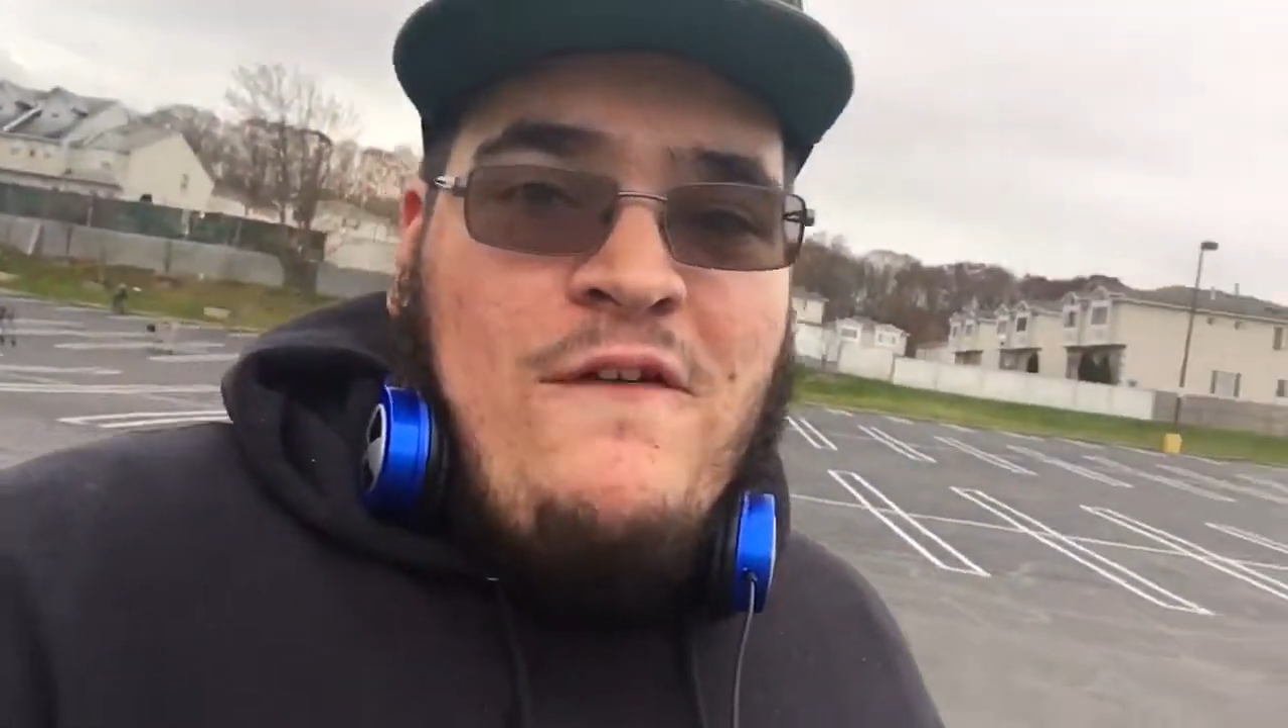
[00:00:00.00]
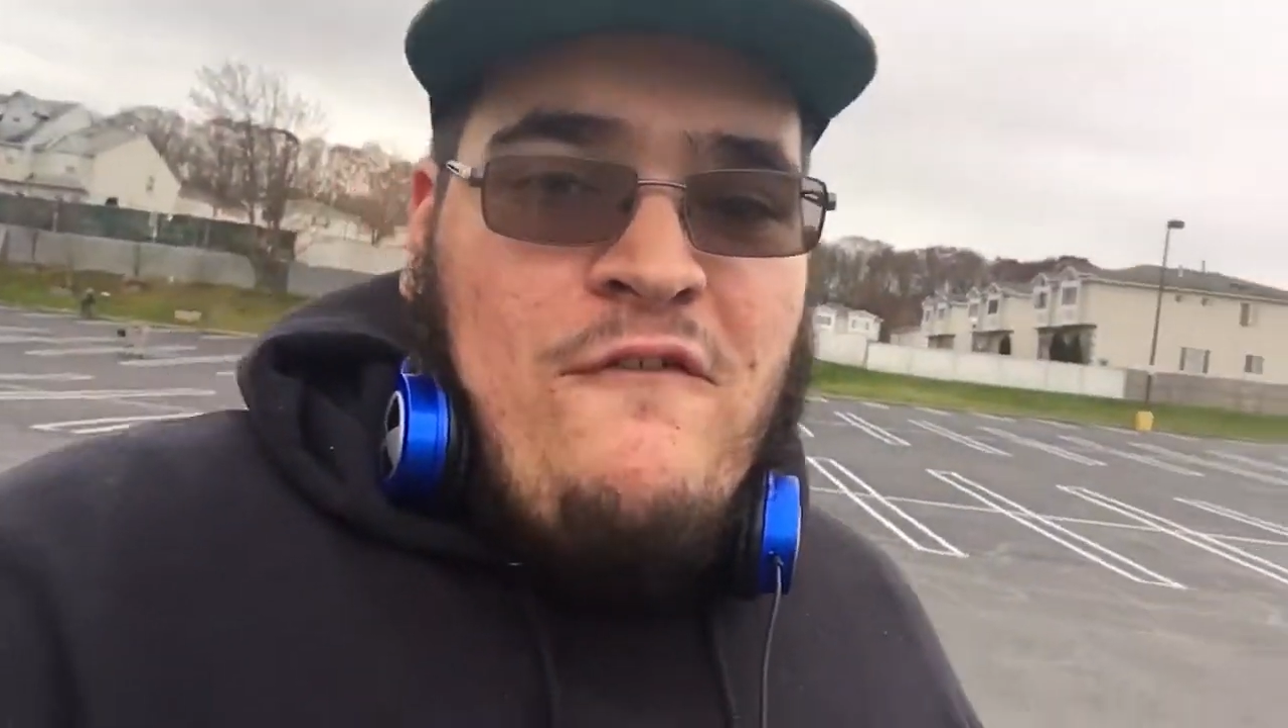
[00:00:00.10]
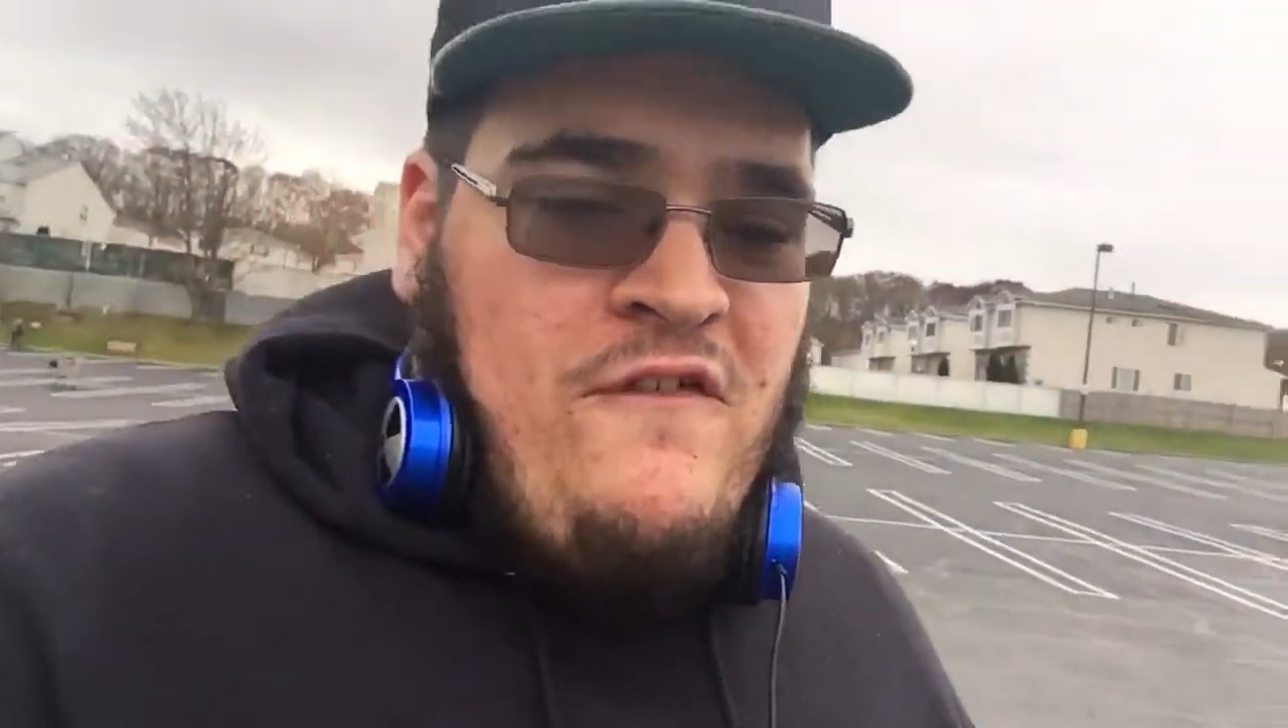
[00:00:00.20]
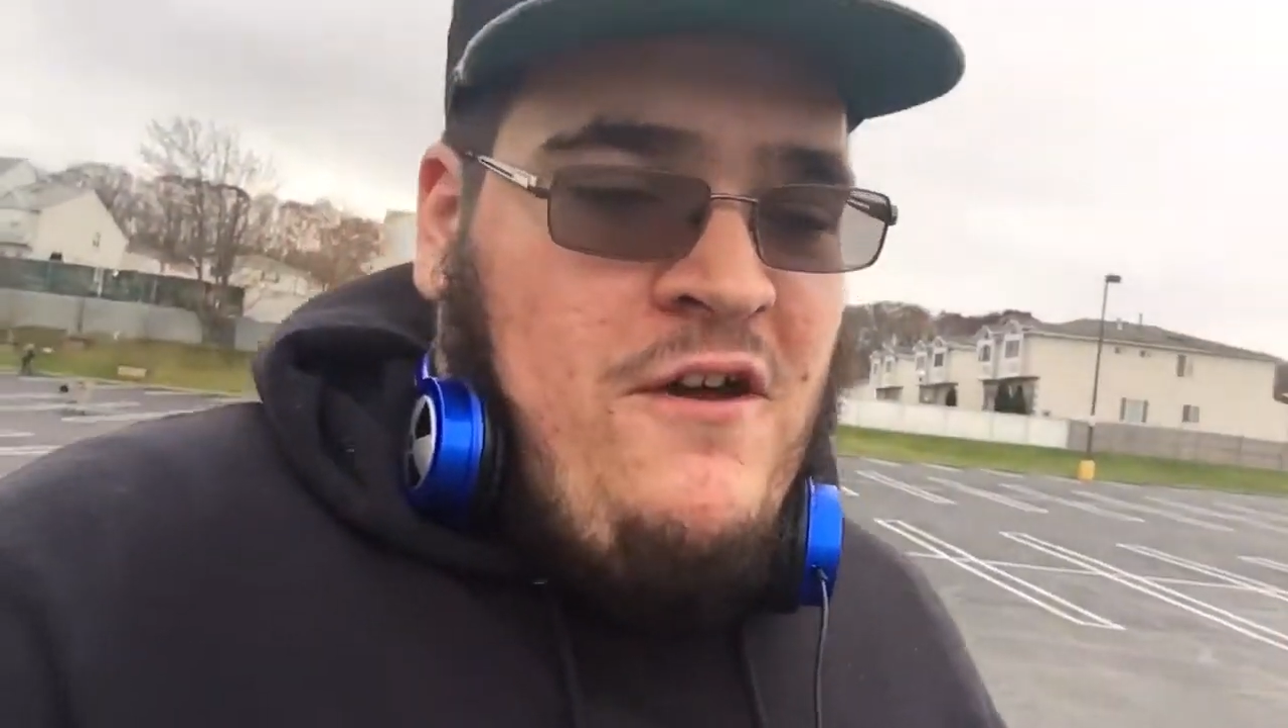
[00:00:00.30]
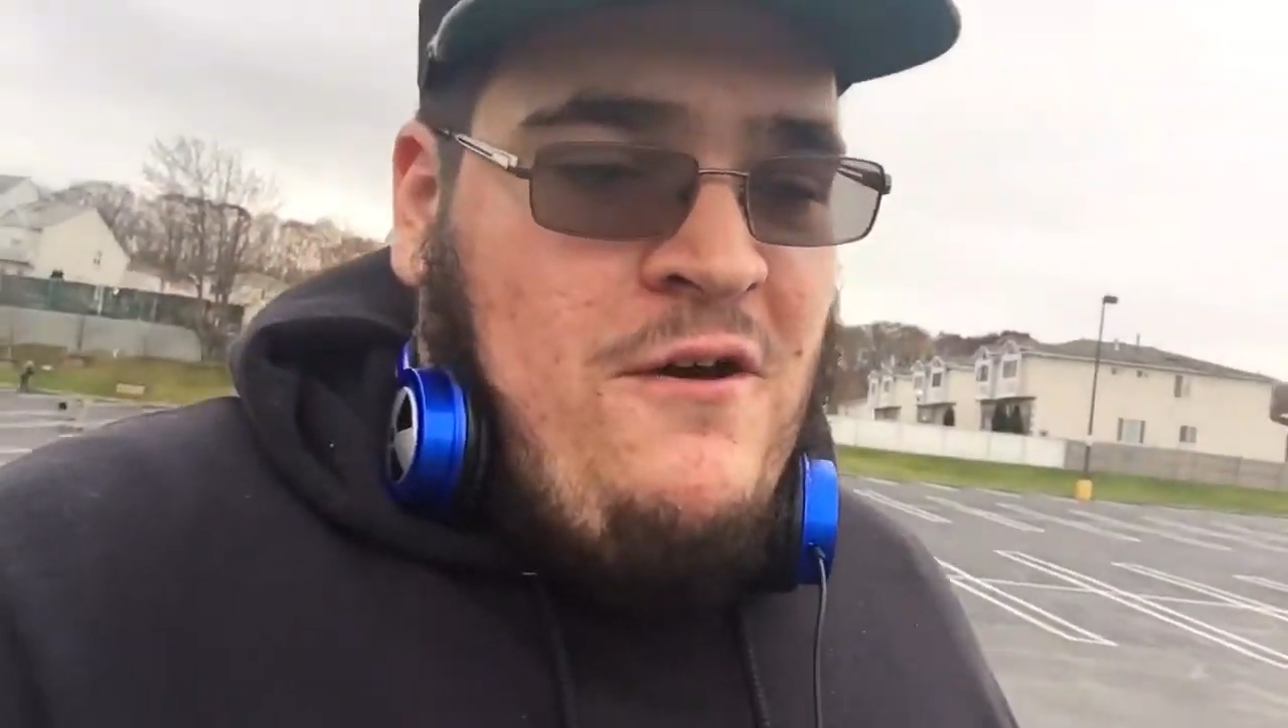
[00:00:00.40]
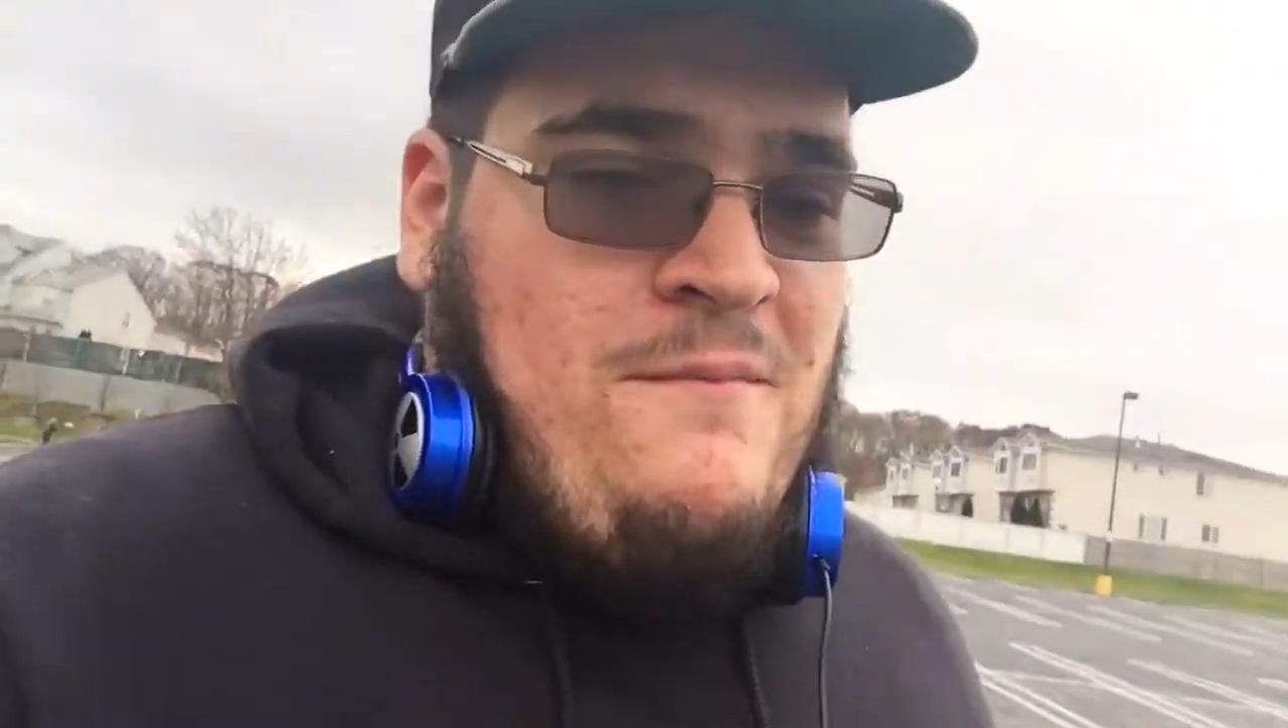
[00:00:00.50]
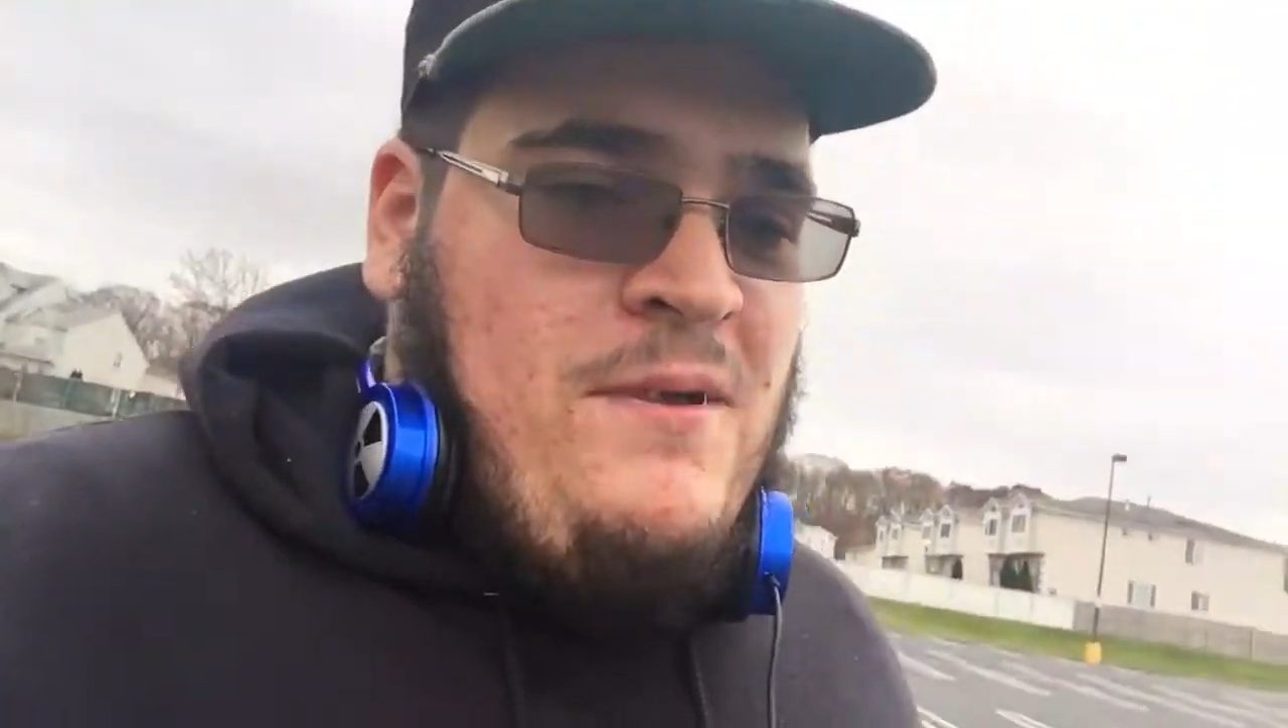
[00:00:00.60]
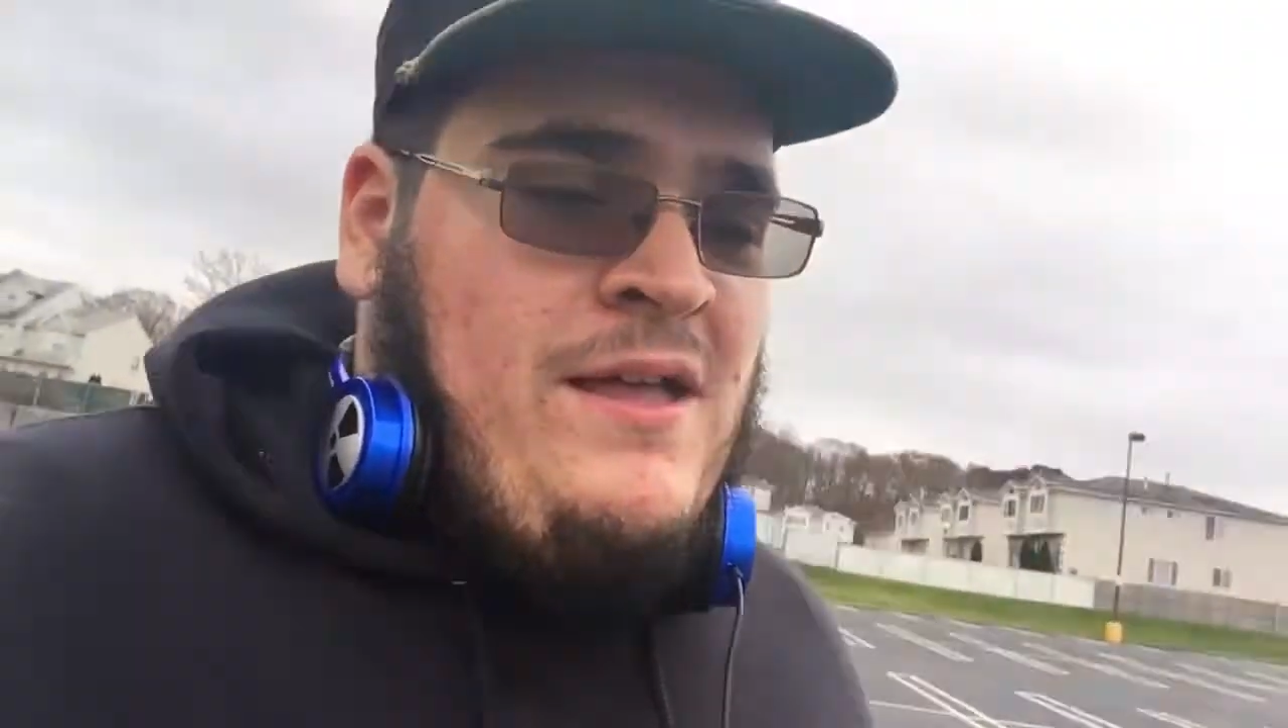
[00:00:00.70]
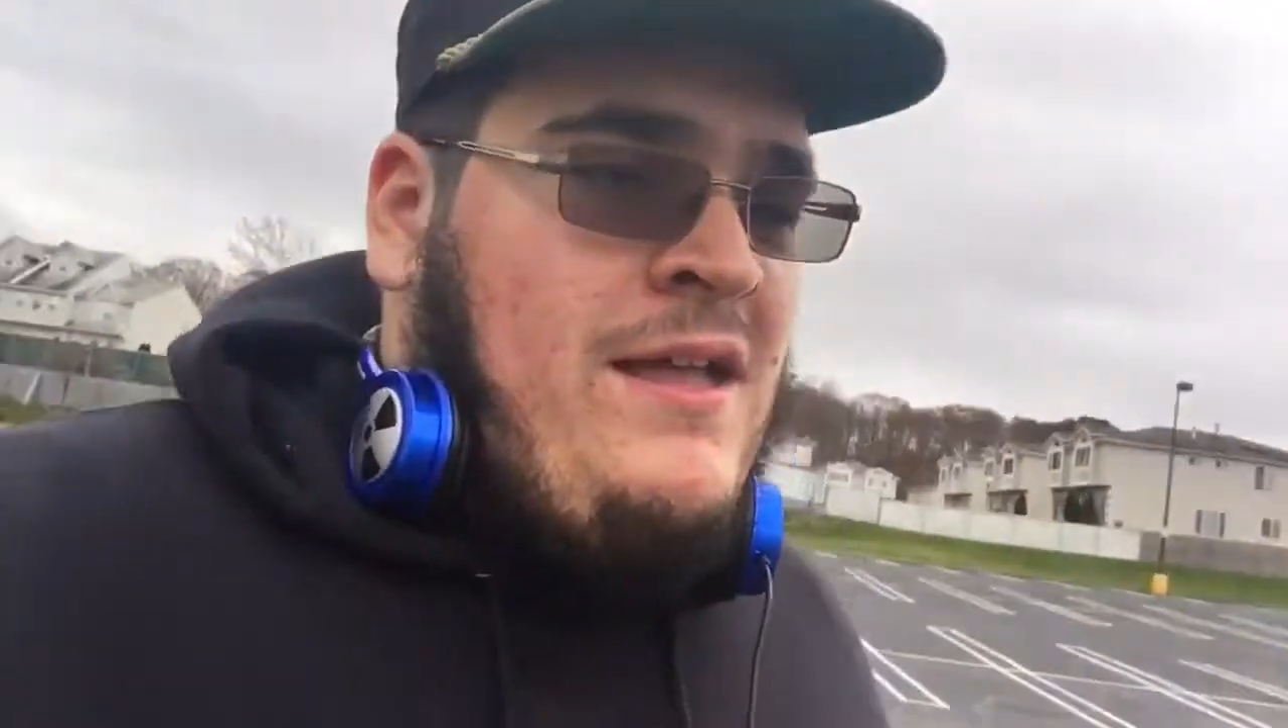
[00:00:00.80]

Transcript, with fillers: to film.